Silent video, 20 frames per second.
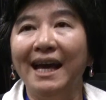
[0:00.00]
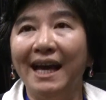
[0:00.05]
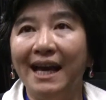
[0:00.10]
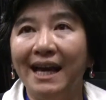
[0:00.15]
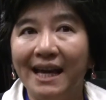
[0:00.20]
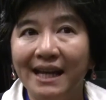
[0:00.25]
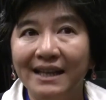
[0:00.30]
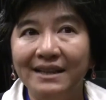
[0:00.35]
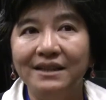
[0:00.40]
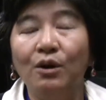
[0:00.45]

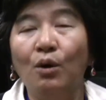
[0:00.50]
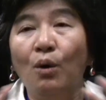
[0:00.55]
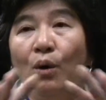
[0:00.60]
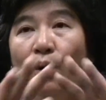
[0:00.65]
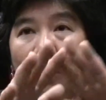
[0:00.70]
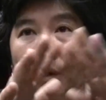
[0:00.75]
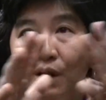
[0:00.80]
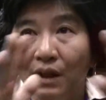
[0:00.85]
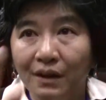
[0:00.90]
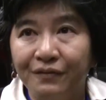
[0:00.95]
And
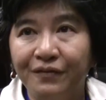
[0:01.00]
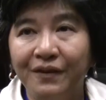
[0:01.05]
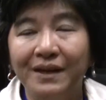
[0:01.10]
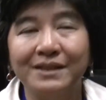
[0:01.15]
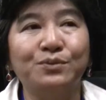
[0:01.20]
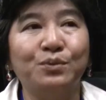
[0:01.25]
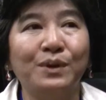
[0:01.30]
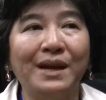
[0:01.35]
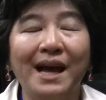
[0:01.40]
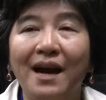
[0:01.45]
all of
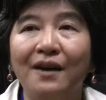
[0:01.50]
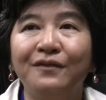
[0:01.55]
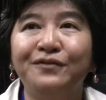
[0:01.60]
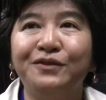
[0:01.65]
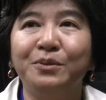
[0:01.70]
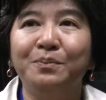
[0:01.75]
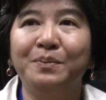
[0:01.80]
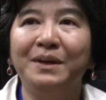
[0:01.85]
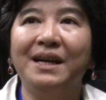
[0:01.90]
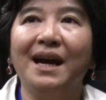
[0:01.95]
us will have
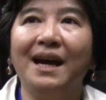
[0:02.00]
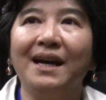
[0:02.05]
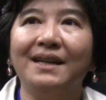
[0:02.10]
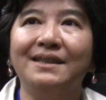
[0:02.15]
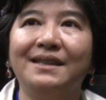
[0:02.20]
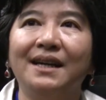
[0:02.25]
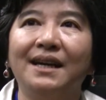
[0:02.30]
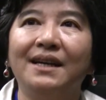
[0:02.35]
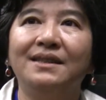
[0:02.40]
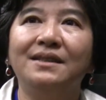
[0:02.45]
to be
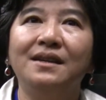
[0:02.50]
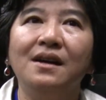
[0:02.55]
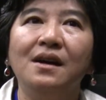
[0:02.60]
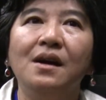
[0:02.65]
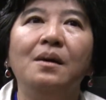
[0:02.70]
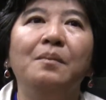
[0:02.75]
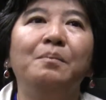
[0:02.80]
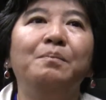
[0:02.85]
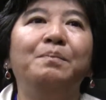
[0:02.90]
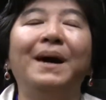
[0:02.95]
guided
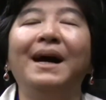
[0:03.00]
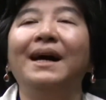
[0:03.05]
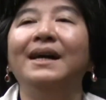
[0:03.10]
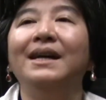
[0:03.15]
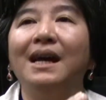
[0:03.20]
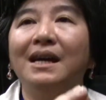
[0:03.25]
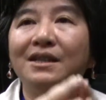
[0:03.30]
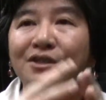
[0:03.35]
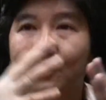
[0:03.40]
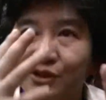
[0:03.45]
by
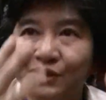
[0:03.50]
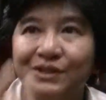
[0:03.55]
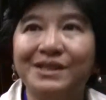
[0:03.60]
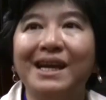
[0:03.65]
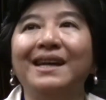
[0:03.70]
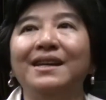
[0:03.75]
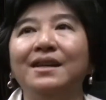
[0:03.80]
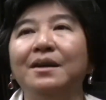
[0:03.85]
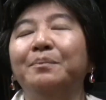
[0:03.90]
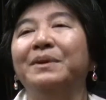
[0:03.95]
a
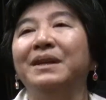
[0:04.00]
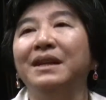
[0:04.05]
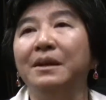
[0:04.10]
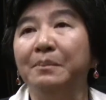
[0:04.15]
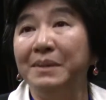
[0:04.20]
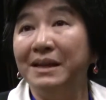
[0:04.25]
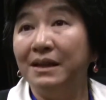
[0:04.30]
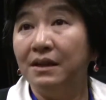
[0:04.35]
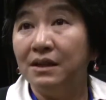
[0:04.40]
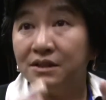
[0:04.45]

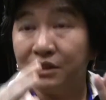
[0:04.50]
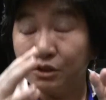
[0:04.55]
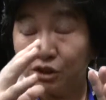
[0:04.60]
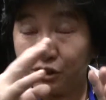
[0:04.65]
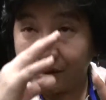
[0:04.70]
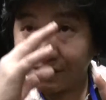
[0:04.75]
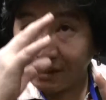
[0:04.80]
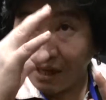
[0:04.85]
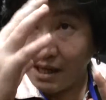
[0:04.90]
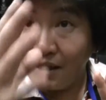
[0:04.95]
sustainability,
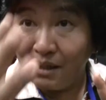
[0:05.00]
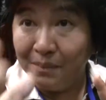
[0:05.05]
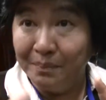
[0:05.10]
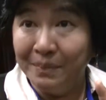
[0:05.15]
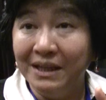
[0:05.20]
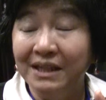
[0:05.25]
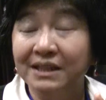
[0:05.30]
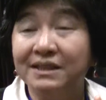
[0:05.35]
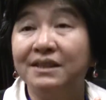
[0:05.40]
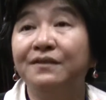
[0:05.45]

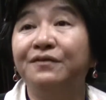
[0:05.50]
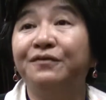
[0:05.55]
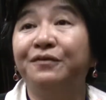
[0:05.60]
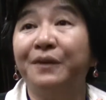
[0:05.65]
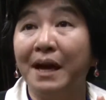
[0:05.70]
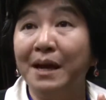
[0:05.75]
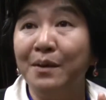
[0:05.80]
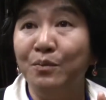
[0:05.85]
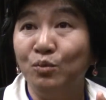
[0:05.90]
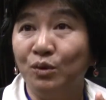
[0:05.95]
sustainability
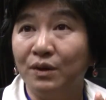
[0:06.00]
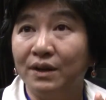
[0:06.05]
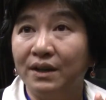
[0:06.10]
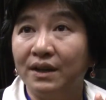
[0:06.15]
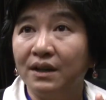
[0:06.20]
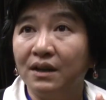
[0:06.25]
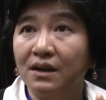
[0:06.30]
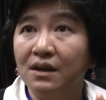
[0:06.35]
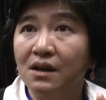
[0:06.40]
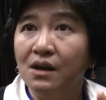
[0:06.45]

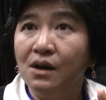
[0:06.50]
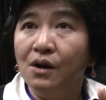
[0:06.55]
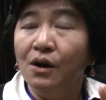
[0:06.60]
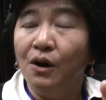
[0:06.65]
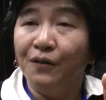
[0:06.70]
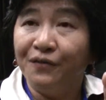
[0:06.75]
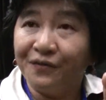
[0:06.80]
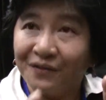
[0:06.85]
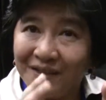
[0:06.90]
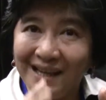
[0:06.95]
framework
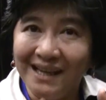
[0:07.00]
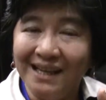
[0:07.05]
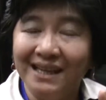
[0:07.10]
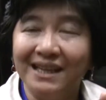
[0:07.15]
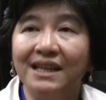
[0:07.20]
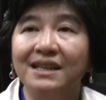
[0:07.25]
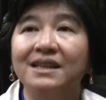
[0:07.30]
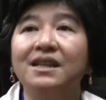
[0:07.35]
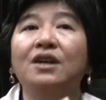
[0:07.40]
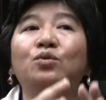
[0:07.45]
of
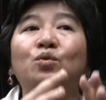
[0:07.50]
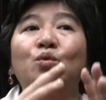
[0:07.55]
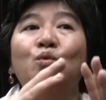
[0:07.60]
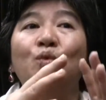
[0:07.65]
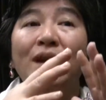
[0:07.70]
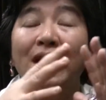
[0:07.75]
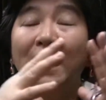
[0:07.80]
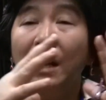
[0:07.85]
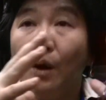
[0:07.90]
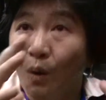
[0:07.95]
thinking that
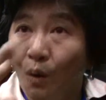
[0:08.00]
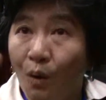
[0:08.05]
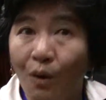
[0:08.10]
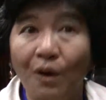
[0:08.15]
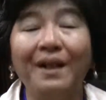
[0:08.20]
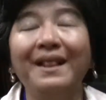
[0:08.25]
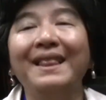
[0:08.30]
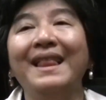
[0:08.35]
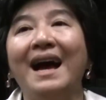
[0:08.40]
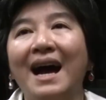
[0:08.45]
we
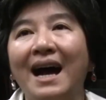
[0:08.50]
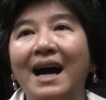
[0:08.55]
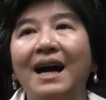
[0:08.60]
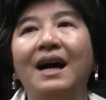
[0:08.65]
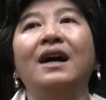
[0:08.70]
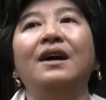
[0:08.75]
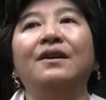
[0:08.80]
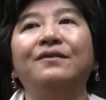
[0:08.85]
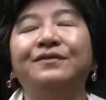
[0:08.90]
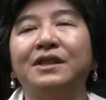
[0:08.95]
all
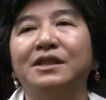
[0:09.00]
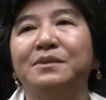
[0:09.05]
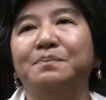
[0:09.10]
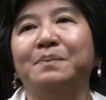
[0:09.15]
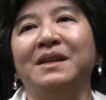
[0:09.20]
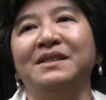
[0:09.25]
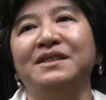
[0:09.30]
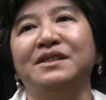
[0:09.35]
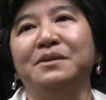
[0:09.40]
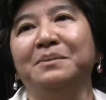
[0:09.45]
have
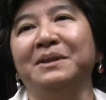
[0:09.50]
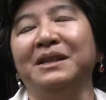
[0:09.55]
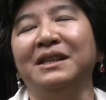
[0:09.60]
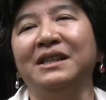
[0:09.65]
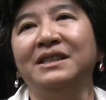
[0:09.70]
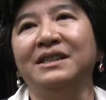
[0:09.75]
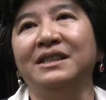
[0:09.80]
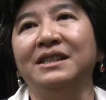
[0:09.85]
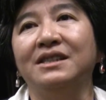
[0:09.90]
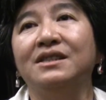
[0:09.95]

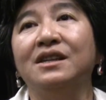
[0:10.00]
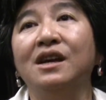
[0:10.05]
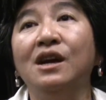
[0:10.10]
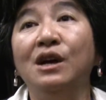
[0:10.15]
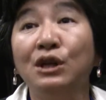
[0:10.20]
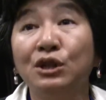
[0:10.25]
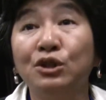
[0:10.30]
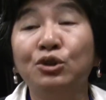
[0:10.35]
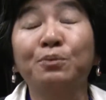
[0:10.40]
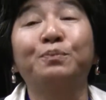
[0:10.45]
responsibilities
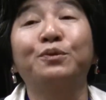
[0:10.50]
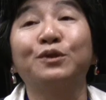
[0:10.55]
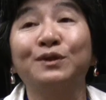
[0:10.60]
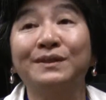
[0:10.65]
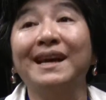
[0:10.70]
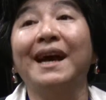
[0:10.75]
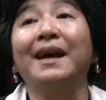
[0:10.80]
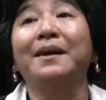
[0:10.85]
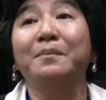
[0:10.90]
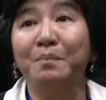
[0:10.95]
to
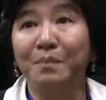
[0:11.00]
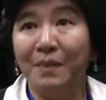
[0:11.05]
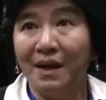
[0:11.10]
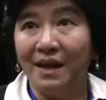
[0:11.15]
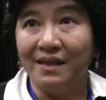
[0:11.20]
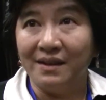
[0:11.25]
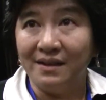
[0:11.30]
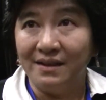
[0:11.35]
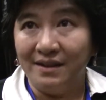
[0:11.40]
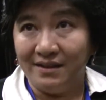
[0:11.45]
protect
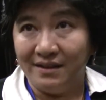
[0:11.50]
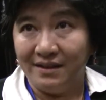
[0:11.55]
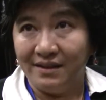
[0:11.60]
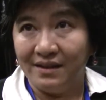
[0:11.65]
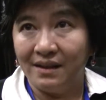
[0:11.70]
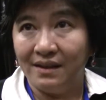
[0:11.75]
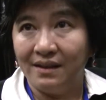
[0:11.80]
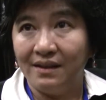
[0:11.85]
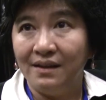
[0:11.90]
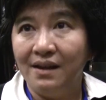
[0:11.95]
Mother
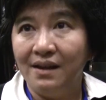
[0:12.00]
Earth.